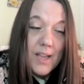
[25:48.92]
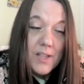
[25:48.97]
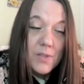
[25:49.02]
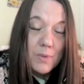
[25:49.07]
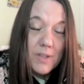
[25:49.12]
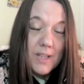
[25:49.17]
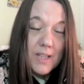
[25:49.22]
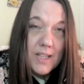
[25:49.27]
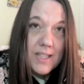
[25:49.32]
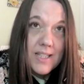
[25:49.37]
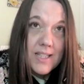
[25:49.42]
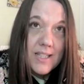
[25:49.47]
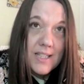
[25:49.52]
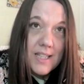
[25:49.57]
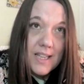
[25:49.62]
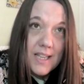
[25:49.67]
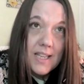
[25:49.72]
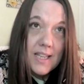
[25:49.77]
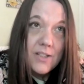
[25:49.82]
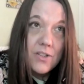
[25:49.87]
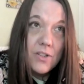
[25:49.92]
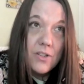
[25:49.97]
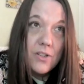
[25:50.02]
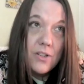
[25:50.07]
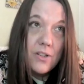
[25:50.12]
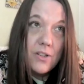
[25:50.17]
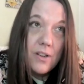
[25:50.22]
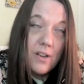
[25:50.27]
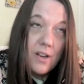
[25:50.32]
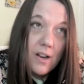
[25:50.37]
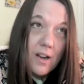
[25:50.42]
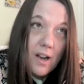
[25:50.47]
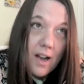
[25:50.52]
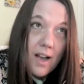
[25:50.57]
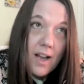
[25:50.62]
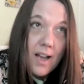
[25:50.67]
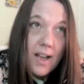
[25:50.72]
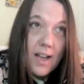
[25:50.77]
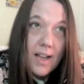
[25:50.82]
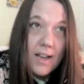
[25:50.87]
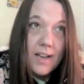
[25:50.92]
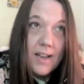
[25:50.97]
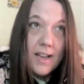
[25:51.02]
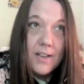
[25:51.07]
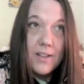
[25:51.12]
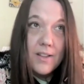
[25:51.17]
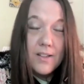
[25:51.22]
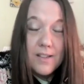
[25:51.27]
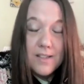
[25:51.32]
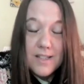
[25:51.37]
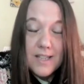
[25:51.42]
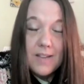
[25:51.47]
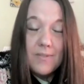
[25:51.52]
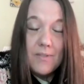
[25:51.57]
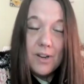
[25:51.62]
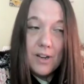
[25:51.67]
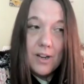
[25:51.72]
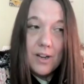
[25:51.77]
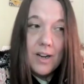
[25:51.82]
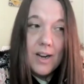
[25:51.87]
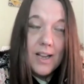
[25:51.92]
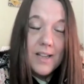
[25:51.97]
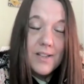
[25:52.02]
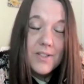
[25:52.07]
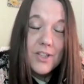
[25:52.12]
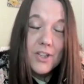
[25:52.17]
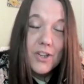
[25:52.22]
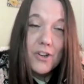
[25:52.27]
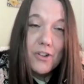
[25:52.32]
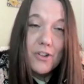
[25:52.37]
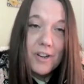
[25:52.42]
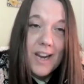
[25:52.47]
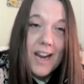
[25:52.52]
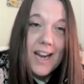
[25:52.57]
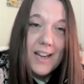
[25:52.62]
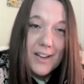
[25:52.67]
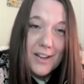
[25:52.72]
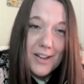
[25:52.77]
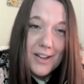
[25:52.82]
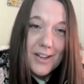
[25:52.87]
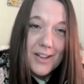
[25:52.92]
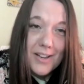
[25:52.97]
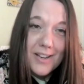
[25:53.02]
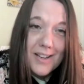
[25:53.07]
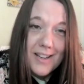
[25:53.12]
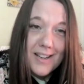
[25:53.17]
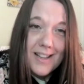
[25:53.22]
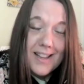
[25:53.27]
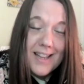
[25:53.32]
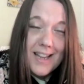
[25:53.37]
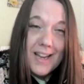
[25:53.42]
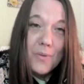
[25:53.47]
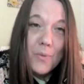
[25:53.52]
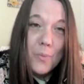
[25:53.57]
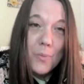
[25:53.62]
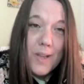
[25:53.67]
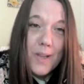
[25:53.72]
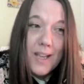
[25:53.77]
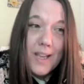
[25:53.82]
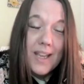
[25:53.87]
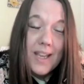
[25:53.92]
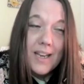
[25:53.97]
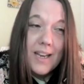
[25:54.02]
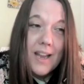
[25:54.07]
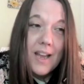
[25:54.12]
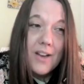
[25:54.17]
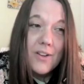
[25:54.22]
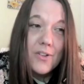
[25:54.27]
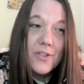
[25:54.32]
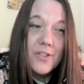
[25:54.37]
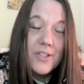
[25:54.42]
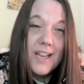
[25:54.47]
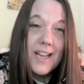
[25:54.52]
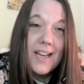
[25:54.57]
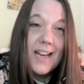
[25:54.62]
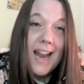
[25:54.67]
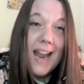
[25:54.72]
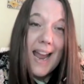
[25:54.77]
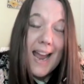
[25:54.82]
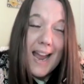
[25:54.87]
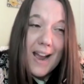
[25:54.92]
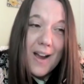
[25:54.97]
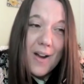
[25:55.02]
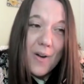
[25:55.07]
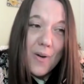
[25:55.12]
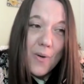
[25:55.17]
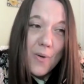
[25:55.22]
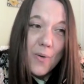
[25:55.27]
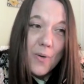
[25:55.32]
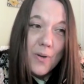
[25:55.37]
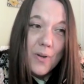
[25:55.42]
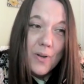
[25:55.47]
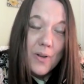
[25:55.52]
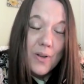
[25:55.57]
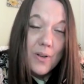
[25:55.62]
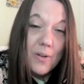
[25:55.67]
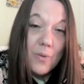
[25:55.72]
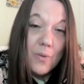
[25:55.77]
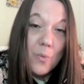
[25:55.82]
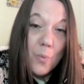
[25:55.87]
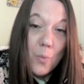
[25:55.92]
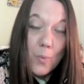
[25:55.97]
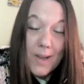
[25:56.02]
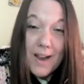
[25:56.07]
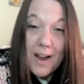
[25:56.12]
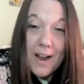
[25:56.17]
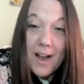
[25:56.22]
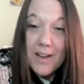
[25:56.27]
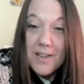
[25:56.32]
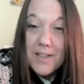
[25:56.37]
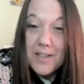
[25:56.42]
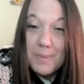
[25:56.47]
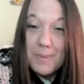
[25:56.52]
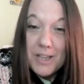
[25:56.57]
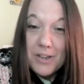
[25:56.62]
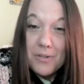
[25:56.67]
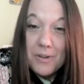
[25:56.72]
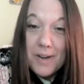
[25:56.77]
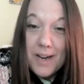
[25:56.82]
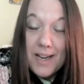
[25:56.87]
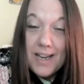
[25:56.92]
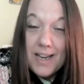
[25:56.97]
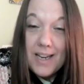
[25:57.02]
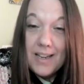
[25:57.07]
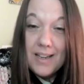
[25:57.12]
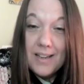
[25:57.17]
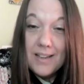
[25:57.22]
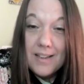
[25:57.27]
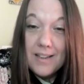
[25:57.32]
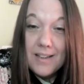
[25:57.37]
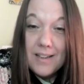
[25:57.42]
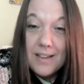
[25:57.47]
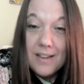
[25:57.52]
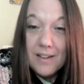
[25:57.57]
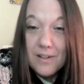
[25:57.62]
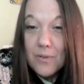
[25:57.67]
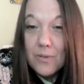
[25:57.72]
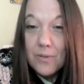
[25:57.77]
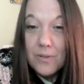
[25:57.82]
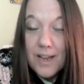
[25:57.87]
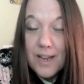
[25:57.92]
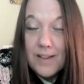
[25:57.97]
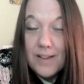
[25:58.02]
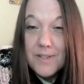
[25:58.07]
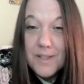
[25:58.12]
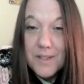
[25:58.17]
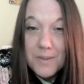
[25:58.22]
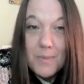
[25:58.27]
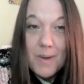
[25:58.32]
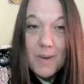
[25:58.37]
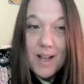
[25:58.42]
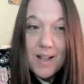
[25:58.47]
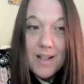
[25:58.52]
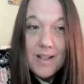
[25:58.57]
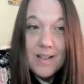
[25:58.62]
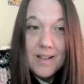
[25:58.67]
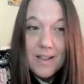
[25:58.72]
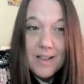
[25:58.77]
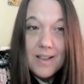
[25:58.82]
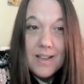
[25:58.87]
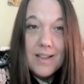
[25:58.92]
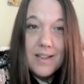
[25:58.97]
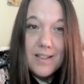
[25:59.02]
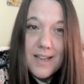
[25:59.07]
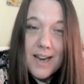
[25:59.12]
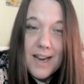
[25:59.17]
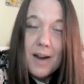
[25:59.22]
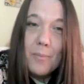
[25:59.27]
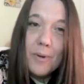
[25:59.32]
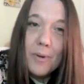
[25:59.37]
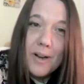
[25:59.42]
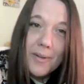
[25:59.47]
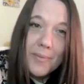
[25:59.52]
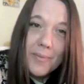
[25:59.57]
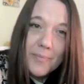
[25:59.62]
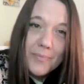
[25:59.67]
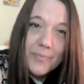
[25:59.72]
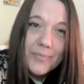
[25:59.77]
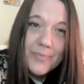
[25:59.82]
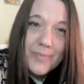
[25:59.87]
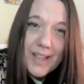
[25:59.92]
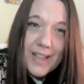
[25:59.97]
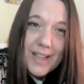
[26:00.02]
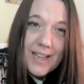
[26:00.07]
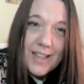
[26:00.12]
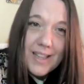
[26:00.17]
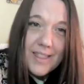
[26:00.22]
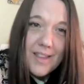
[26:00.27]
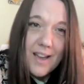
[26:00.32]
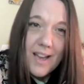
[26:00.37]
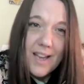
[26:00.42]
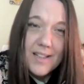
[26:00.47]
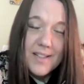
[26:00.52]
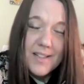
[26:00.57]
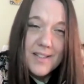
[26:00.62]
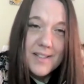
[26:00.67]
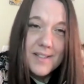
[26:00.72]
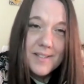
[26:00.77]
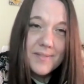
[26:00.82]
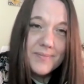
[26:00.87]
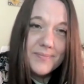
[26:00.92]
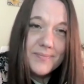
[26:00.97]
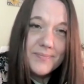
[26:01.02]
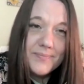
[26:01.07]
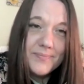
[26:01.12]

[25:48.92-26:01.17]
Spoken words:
as we see God and the Savior as the creator, like we can understand how we ought to be creating in our own lives as well. Tamara, any thoughts?